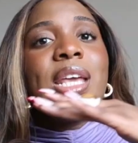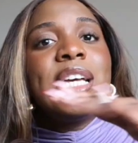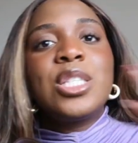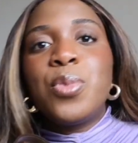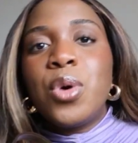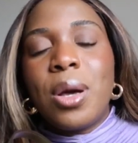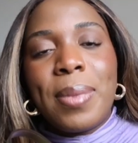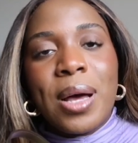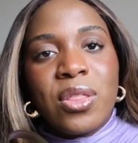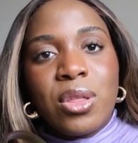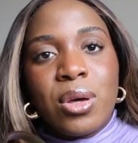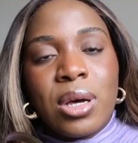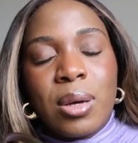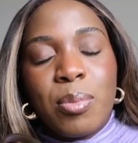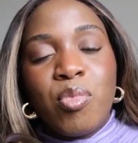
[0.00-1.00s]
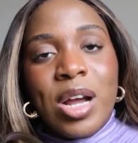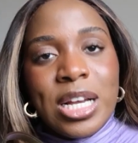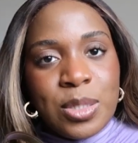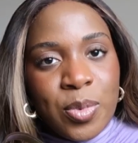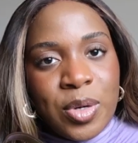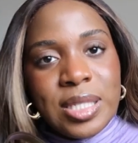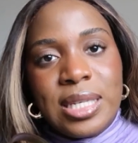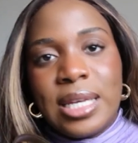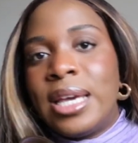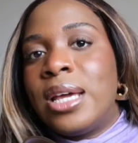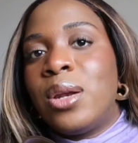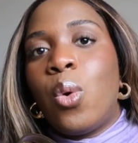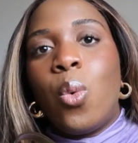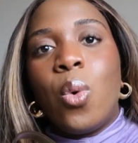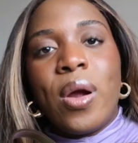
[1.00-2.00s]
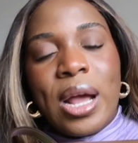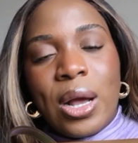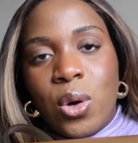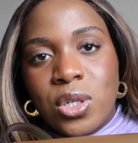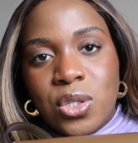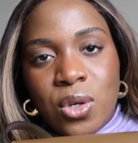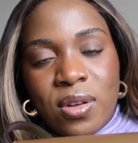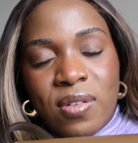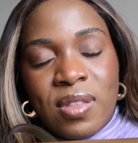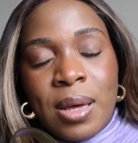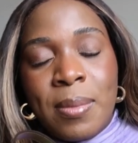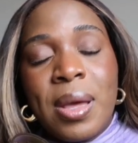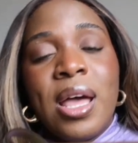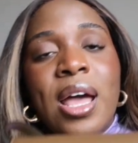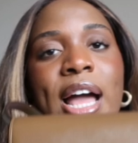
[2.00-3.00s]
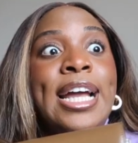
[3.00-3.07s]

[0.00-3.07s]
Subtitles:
I spoke about the price points again, where I got all of them.